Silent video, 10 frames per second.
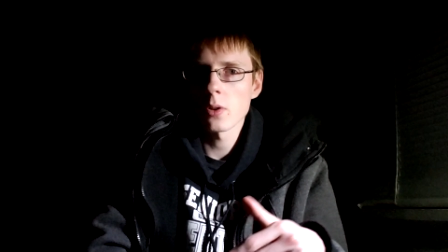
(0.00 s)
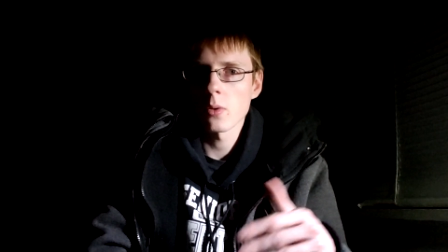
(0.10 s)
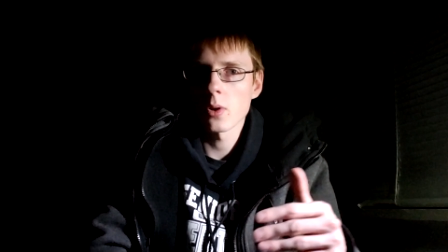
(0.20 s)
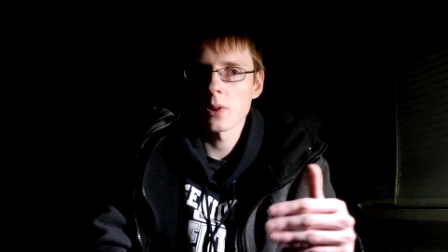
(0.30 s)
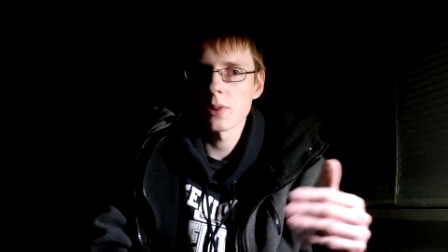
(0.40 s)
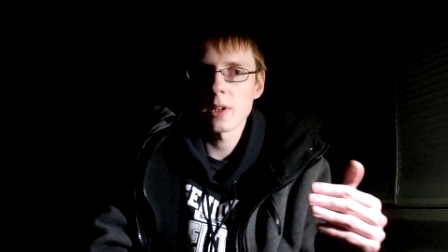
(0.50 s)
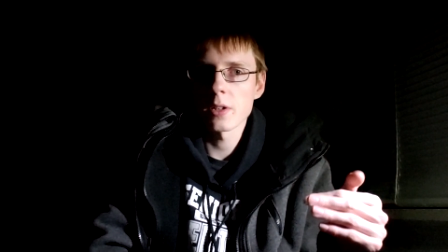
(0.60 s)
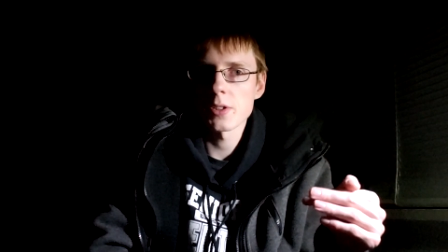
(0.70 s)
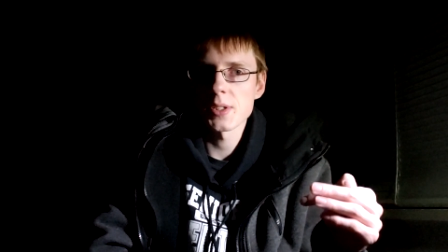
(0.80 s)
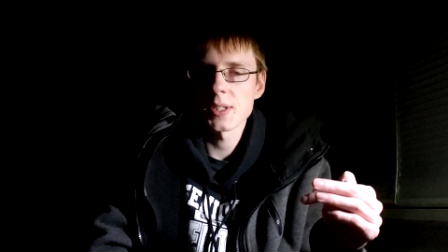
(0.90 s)
or
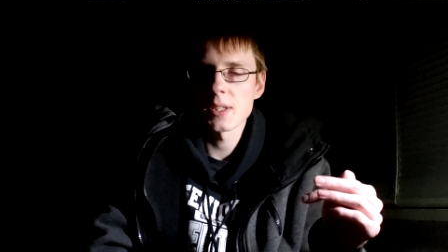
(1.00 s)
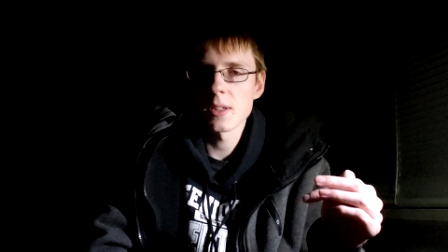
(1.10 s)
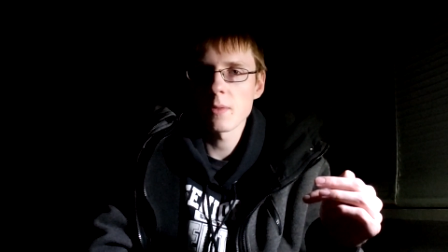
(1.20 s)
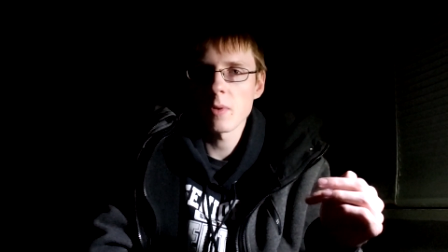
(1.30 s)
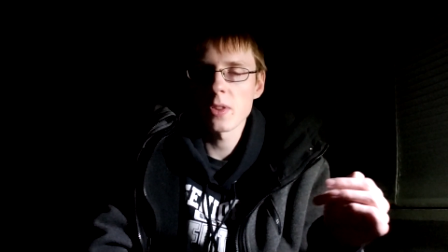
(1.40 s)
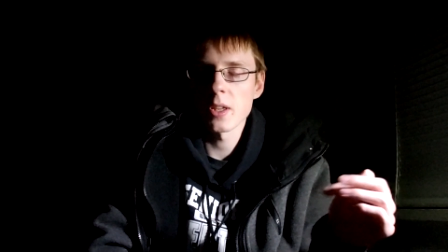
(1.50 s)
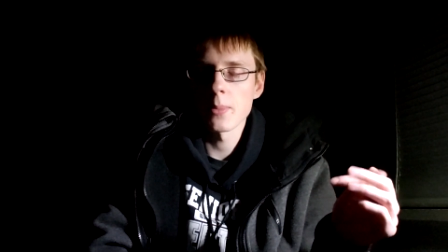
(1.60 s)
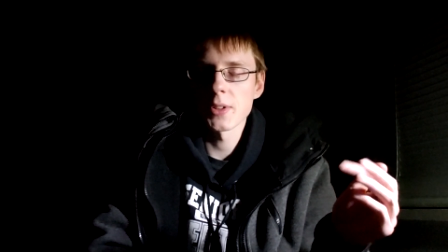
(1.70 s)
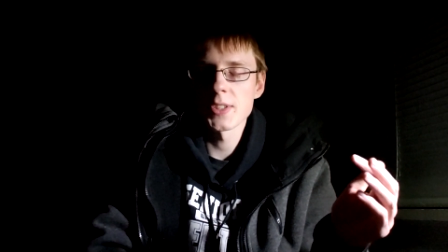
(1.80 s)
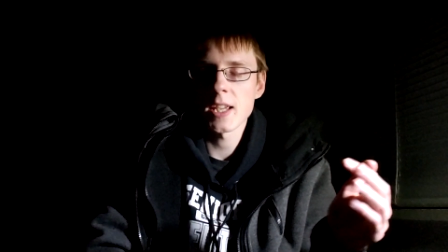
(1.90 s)
they're just with uh,
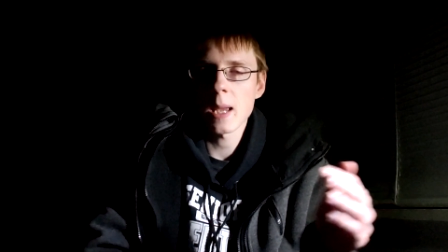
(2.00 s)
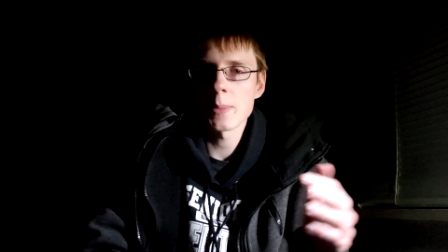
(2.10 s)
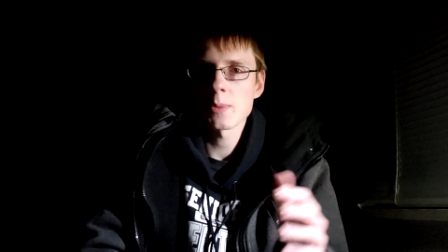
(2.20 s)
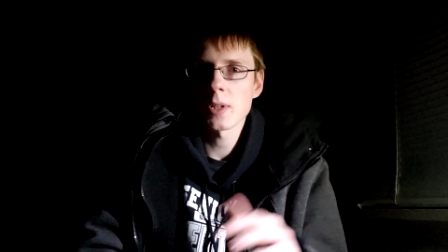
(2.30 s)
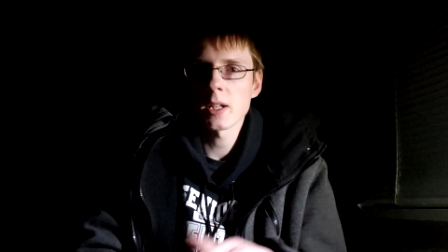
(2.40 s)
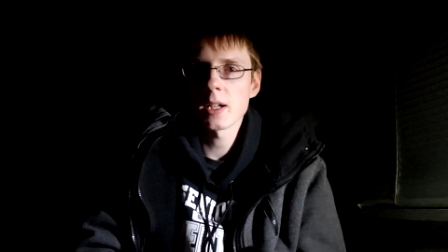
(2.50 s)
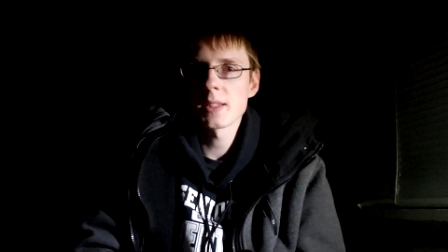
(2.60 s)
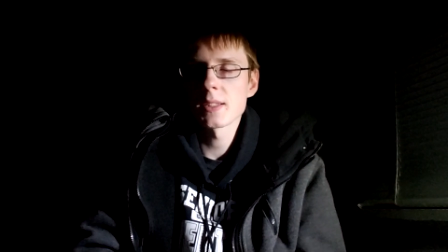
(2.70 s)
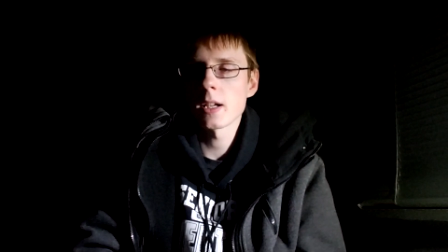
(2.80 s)
built-in games and whatnot.